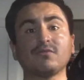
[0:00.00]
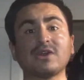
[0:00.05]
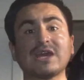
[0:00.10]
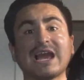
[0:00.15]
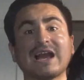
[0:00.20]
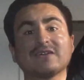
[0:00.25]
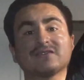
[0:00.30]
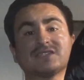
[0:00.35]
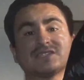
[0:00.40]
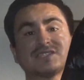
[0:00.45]
we
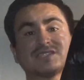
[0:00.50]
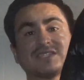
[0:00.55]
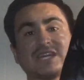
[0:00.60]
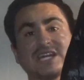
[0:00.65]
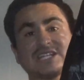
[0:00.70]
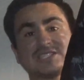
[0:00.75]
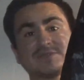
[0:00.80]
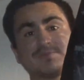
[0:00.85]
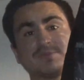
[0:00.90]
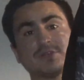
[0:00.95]
have this
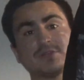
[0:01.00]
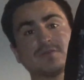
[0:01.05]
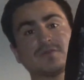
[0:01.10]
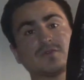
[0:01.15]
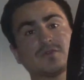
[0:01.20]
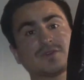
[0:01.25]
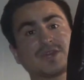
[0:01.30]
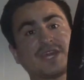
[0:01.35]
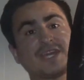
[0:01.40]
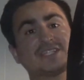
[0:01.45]
nice
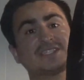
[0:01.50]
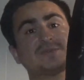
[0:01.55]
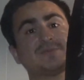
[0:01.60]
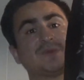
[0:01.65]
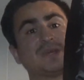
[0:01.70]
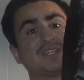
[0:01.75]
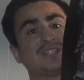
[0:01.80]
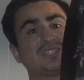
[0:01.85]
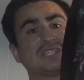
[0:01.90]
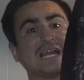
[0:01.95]
beautiful Kate
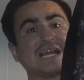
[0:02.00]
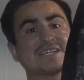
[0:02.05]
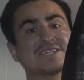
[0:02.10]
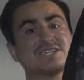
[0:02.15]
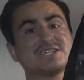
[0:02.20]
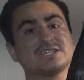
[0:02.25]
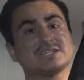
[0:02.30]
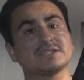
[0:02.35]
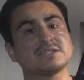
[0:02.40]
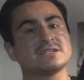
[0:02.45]
Spade
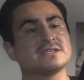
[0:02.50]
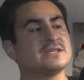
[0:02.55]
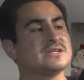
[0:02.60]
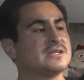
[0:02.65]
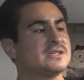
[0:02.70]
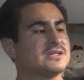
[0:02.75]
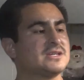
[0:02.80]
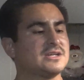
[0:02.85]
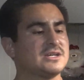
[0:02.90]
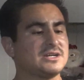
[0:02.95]
jacket.
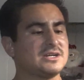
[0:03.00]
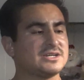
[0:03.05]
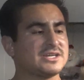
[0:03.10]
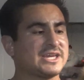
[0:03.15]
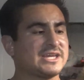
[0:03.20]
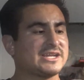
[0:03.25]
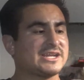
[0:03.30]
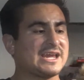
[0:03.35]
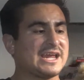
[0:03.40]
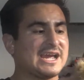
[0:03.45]

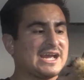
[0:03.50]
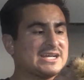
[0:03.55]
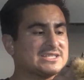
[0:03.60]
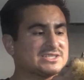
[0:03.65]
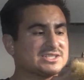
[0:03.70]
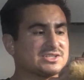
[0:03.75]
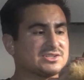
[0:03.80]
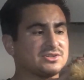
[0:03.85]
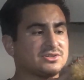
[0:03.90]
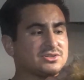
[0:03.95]
Again, it
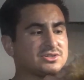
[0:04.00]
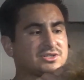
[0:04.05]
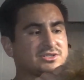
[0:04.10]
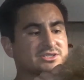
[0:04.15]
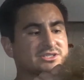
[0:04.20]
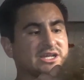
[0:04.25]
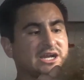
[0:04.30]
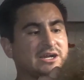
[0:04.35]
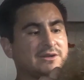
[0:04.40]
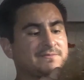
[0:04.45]
has this hood
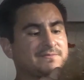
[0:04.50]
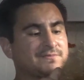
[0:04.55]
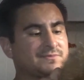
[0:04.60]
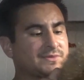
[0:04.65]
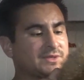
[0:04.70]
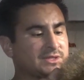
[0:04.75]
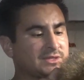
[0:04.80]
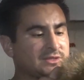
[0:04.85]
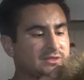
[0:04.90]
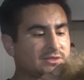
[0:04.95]
on top.
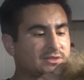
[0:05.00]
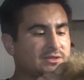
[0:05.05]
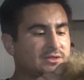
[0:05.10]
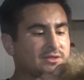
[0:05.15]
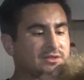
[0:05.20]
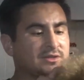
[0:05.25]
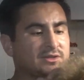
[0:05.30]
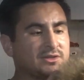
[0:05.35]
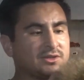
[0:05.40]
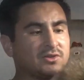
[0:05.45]

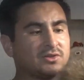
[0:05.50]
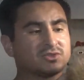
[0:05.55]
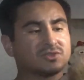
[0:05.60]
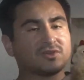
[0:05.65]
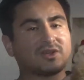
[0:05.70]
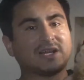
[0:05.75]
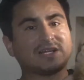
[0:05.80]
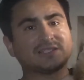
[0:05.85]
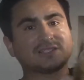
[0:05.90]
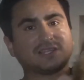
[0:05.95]
It
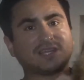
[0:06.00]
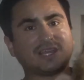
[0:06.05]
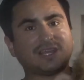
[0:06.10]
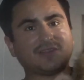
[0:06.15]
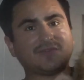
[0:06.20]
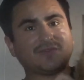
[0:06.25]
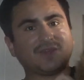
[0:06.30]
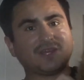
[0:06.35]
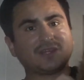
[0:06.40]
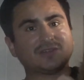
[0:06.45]
also has
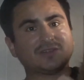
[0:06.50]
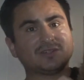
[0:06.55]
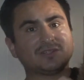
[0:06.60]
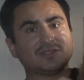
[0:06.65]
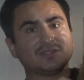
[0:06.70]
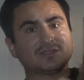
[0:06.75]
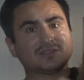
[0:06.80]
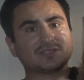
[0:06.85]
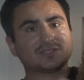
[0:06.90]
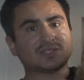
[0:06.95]
a rain
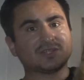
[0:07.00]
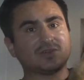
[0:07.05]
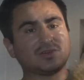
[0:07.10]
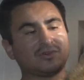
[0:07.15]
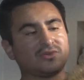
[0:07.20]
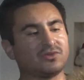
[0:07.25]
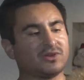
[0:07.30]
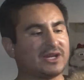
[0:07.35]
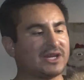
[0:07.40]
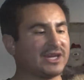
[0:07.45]
hood.
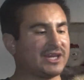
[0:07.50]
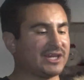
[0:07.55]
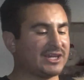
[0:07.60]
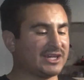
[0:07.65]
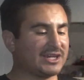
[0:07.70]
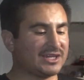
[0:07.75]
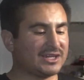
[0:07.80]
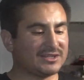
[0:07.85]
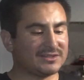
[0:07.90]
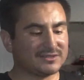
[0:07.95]
So
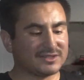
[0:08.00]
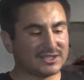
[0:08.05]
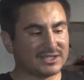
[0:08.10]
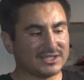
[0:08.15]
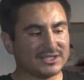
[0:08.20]
it